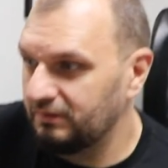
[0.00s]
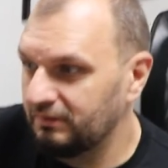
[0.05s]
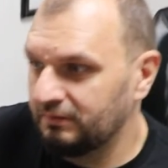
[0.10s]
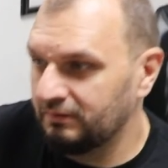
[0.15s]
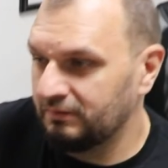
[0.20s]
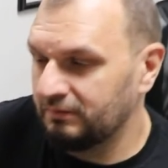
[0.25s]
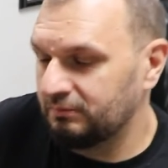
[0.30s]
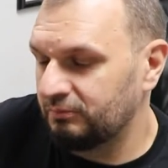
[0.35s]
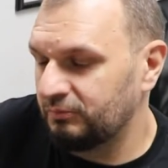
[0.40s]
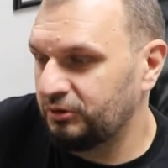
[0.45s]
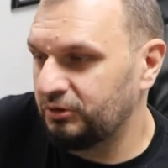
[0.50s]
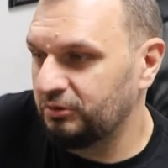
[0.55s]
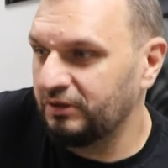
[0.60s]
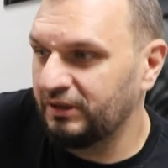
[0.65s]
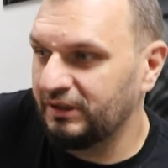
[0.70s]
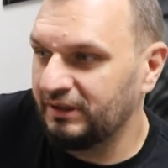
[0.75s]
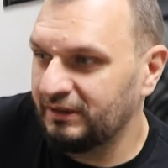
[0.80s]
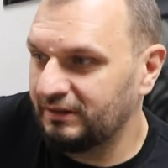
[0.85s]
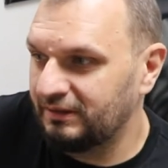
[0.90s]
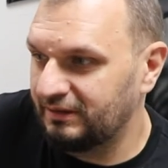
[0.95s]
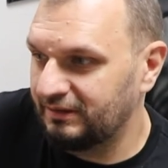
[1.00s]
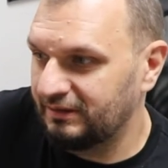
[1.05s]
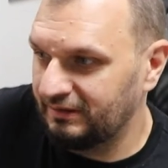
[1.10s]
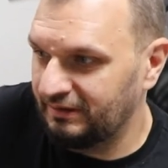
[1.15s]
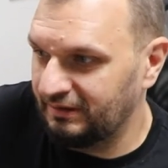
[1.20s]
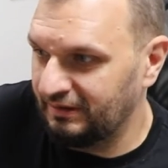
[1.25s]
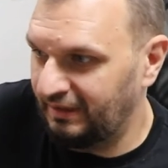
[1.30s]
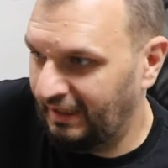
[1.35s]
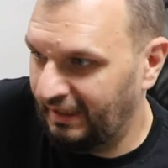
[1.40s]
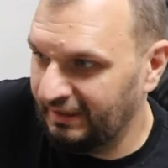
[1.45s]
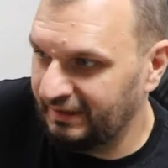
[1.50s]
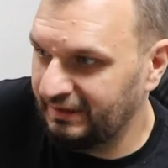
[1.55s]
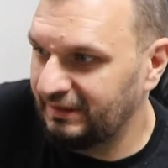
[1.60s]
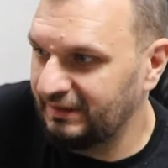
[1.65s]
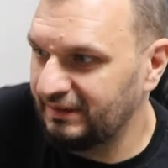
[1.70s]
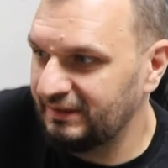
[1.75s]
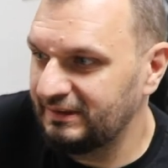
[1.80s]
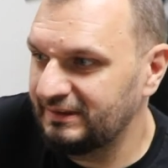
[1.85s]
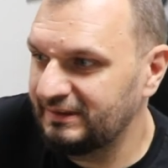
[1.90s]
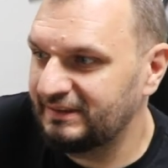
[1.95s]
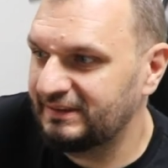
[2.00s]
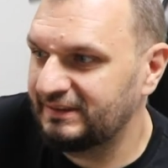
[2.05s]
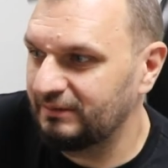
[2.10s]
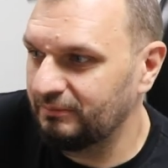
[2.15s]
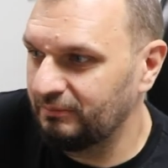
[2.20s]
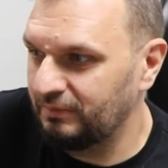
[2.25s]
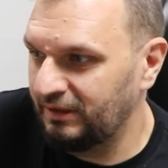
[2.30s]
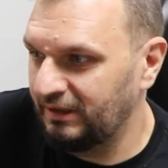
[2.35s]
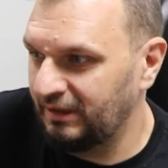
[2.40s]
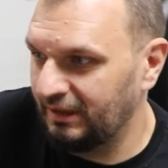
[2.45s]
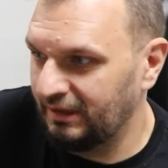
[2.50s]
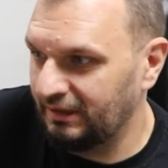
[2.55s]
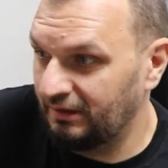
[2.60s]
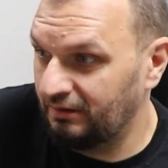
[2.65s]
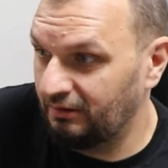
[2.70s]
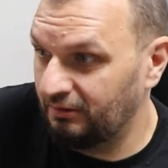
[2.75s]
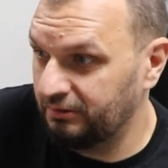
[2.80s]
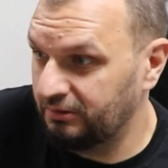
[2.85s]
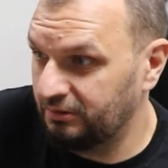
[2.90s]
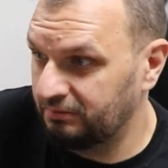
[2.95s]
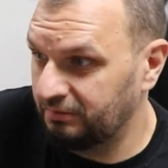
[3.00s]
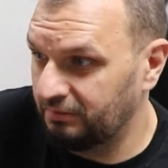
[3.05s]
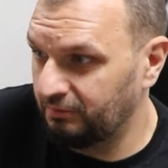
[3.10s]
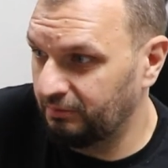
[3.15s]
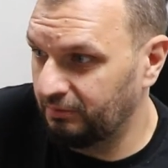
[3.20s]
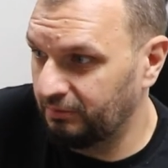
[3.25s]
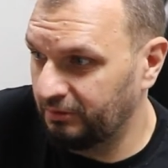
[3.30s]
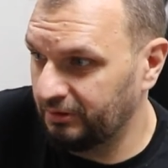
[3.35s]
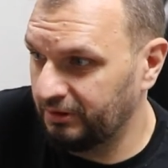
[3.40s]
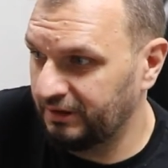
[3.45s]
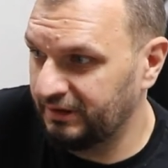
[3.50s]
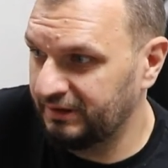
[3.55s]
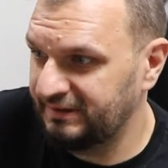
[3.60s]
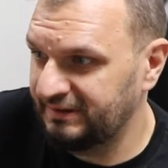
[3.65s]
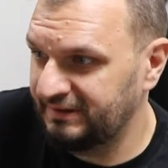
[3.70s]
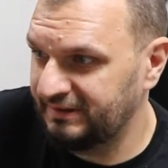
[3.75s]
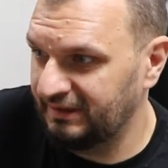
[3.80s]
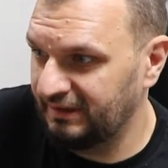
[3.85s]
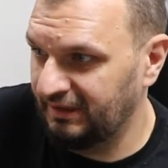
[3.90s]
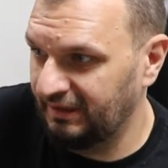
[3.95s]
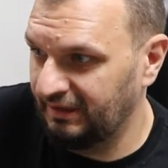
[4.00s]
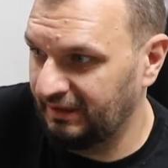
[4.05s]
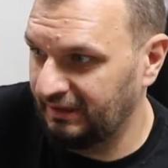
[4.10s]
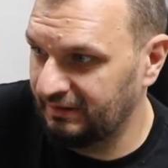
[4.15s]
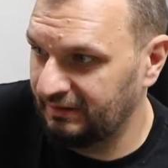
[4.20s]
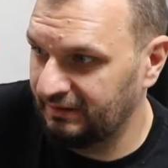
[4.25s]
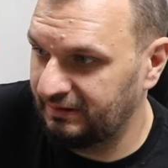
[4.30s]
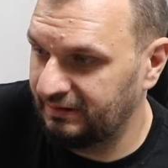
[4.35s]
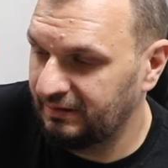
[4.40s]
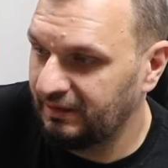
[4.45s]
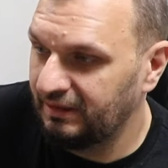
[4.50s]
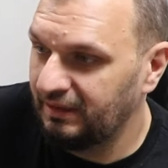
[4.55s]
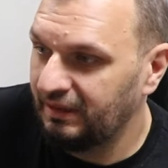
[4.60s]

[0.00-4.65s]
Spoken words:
the 90s, we had a lot of wars, and